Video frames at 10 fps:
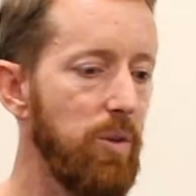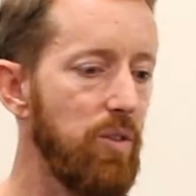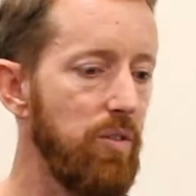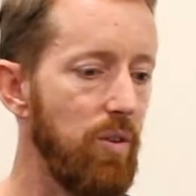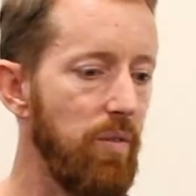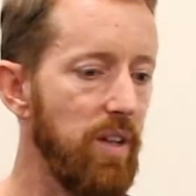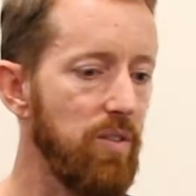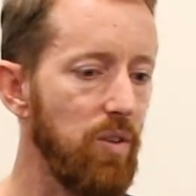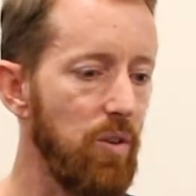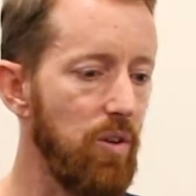because I've had
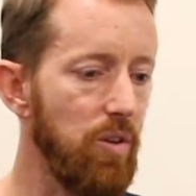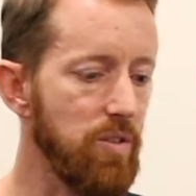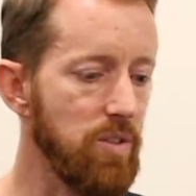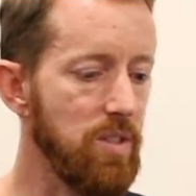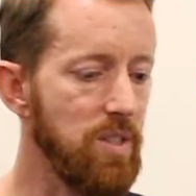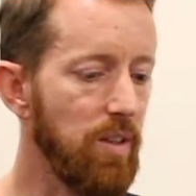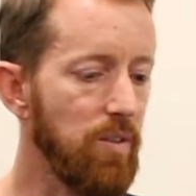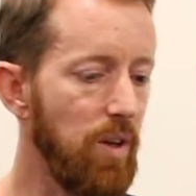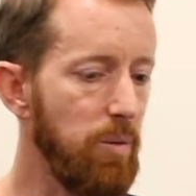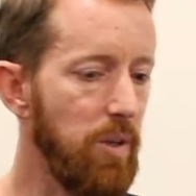to learn not just the tech
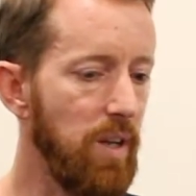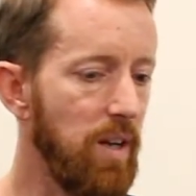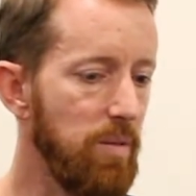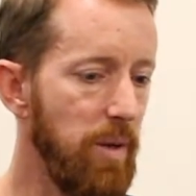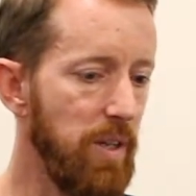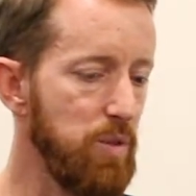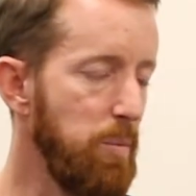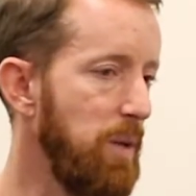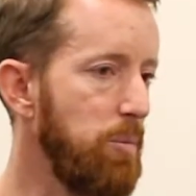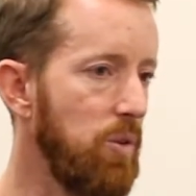side, but how to manage
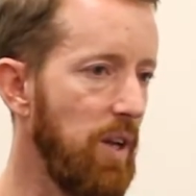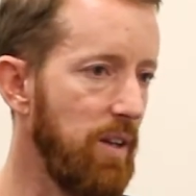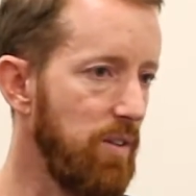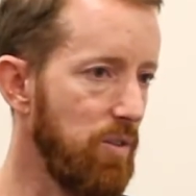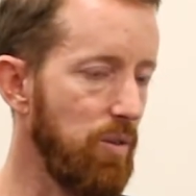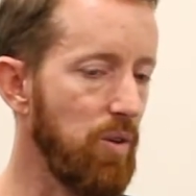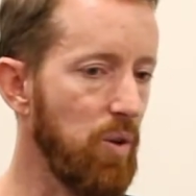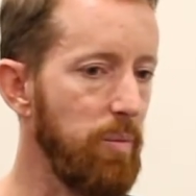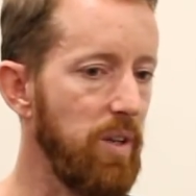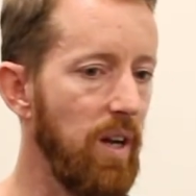people, how to do
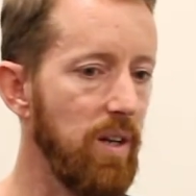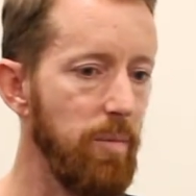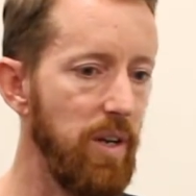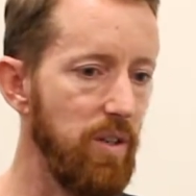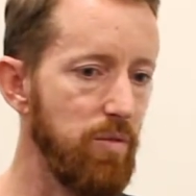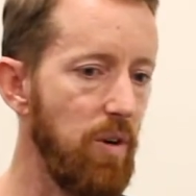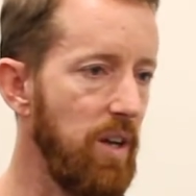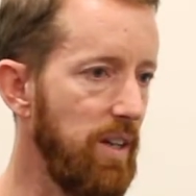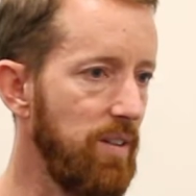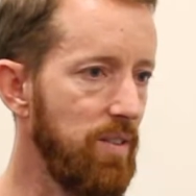recruitment, how to manage
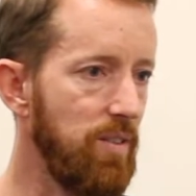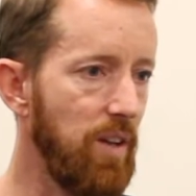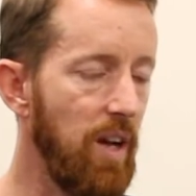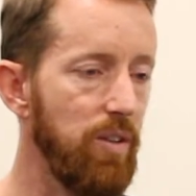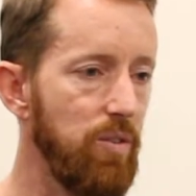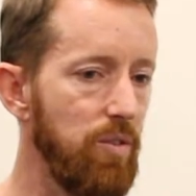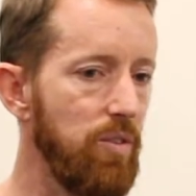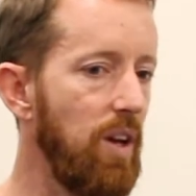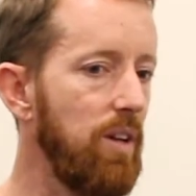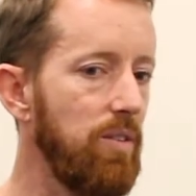finances, how to do
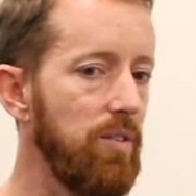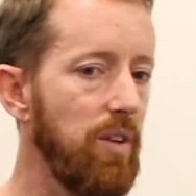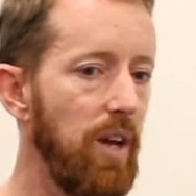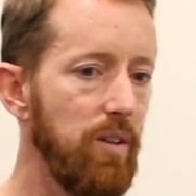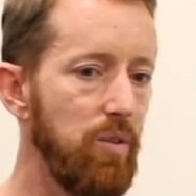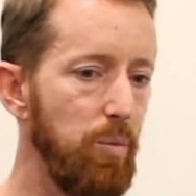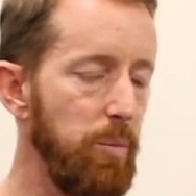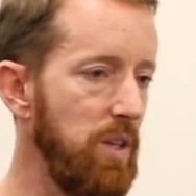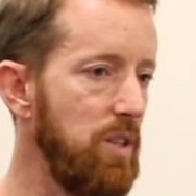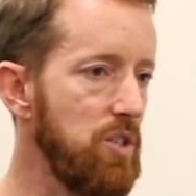sales, how to do a
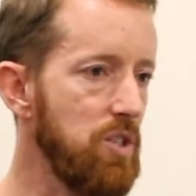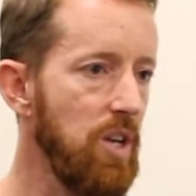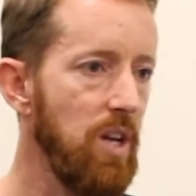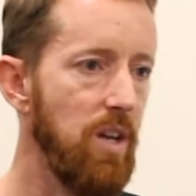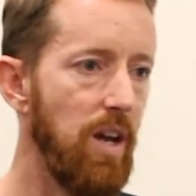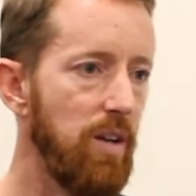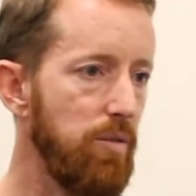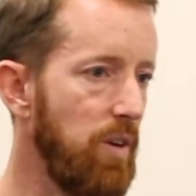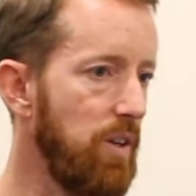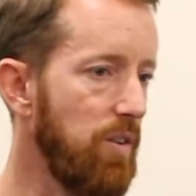pitch, how to
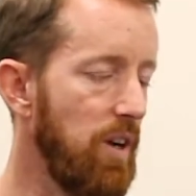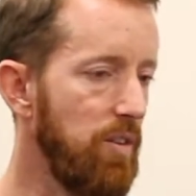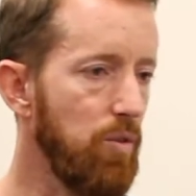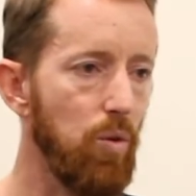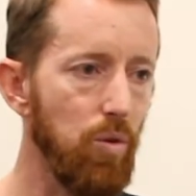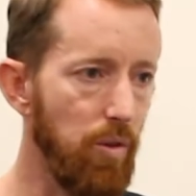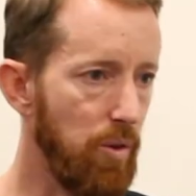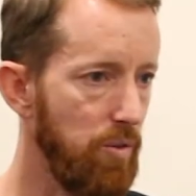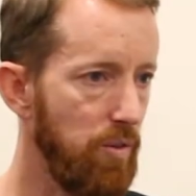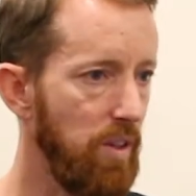fundraise, all of
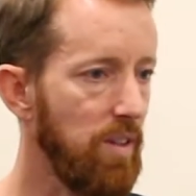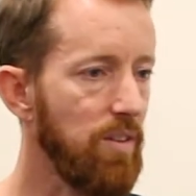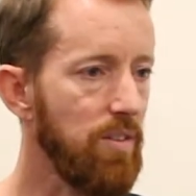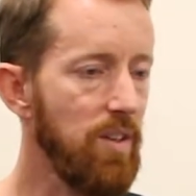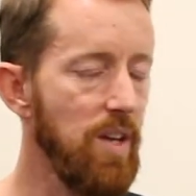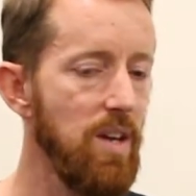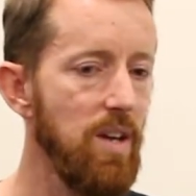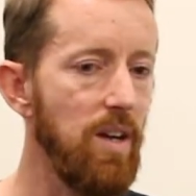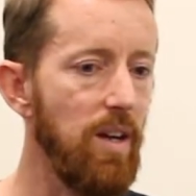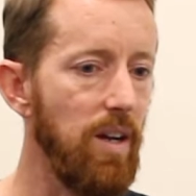those things.
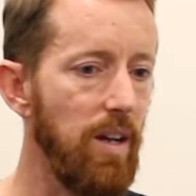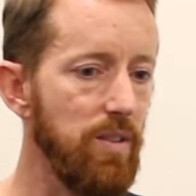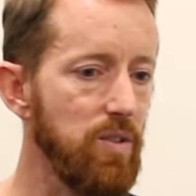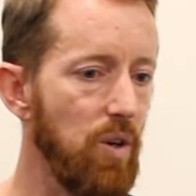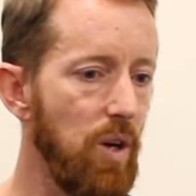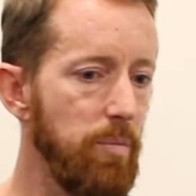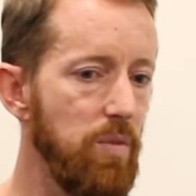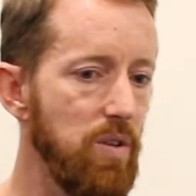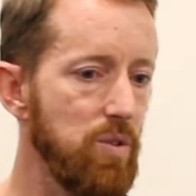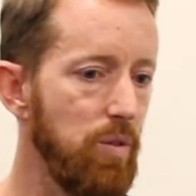And so
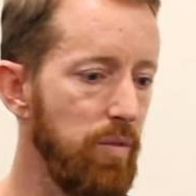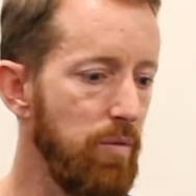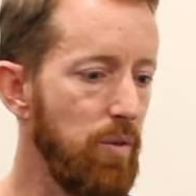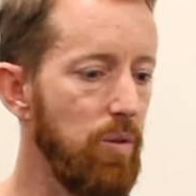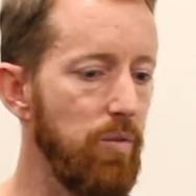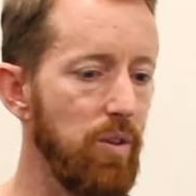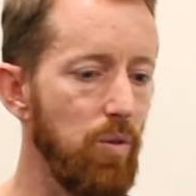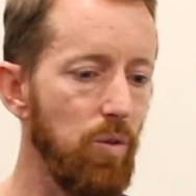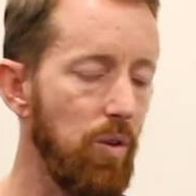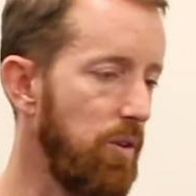I'm sort of involved in
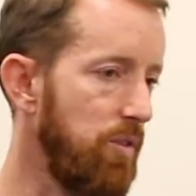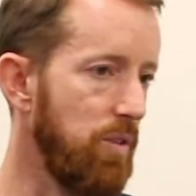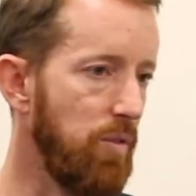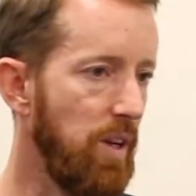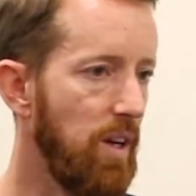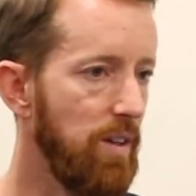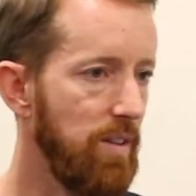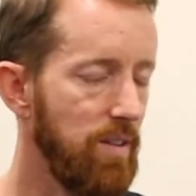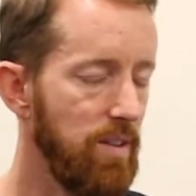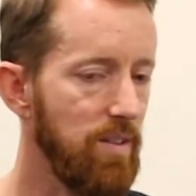all of those different
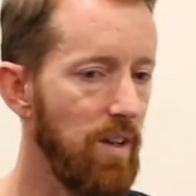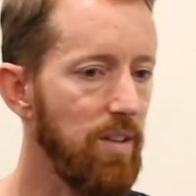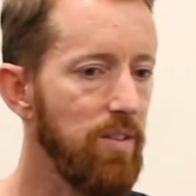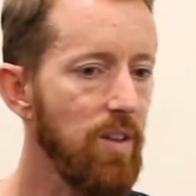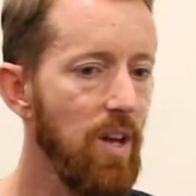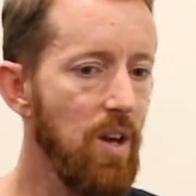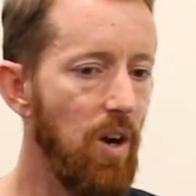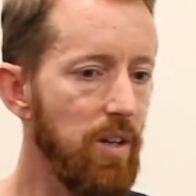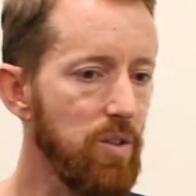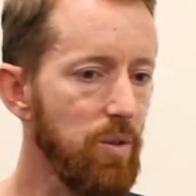areas these days.
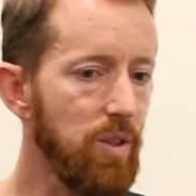I do a